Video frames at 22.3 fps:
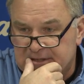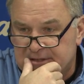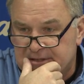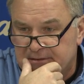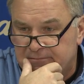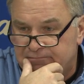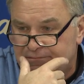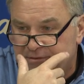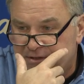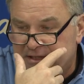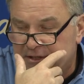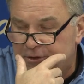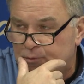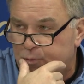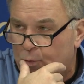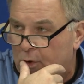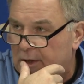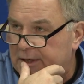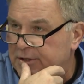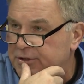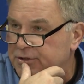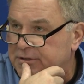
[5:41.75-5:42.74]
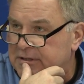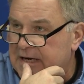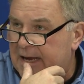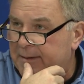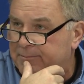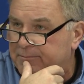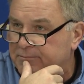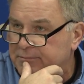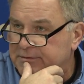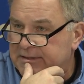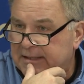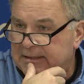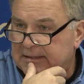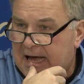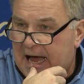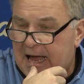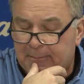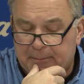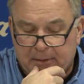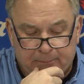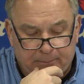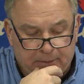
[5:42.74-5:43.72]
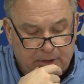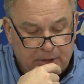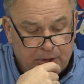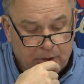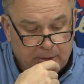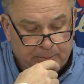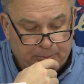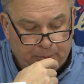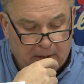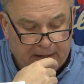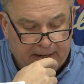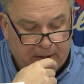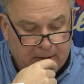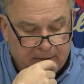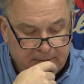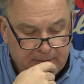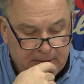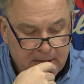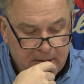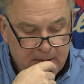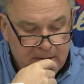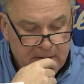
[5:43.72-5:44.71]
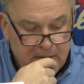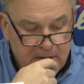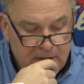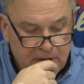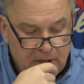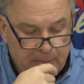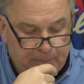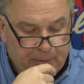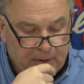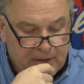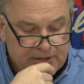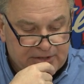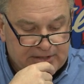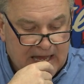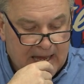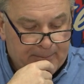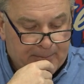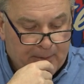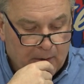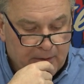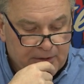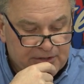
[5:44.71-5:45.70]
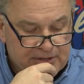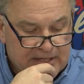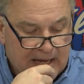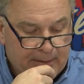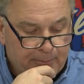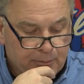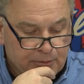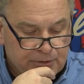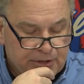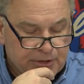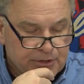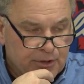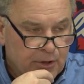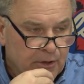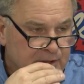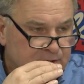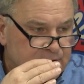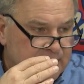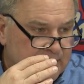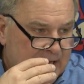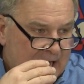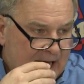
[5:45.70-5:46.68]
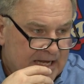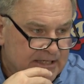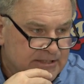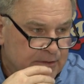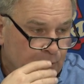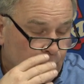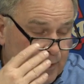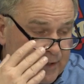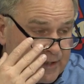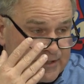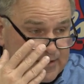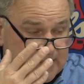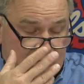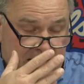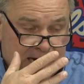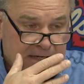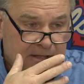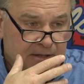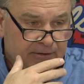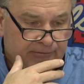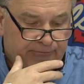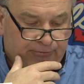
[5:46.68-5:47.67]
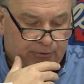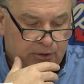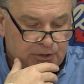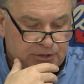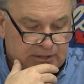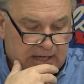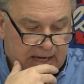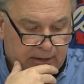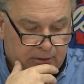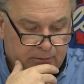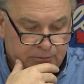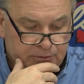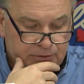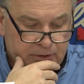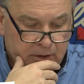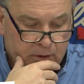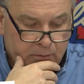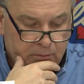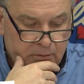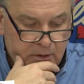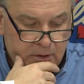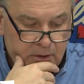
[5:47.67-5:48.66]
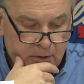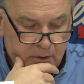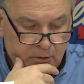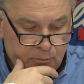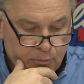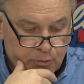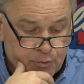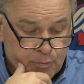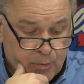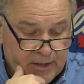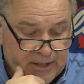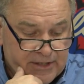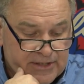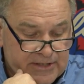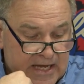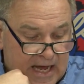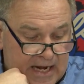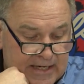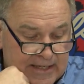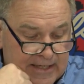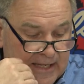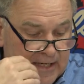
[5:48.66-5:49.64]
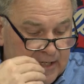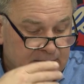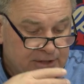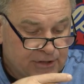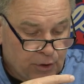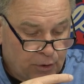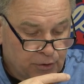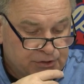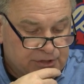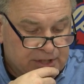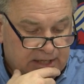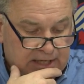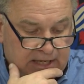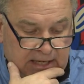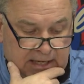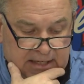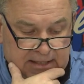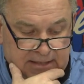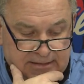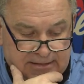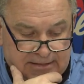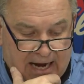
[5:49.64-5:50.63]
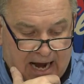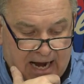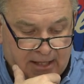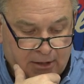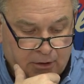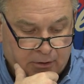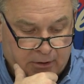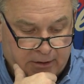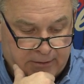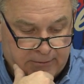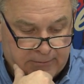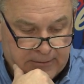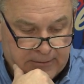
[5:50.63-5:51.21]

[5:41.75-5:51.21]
It's a 6'1"-ish type D lineman, but a good player. And you put his tape on, his tape was as good as the guys that we had signed in the first cycle. So was really excited to get a Tulsa kid and Tyler.